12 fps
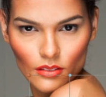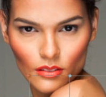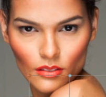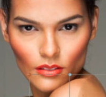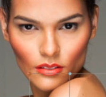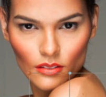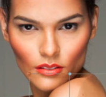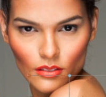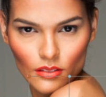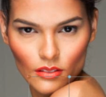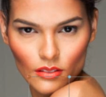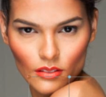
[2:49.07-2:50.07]

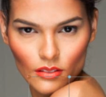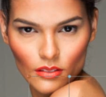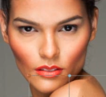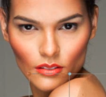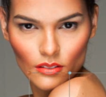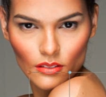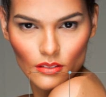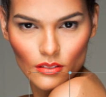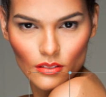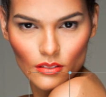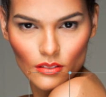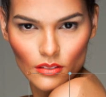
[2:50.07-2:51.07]

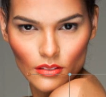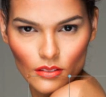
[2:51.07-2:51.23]
(silence)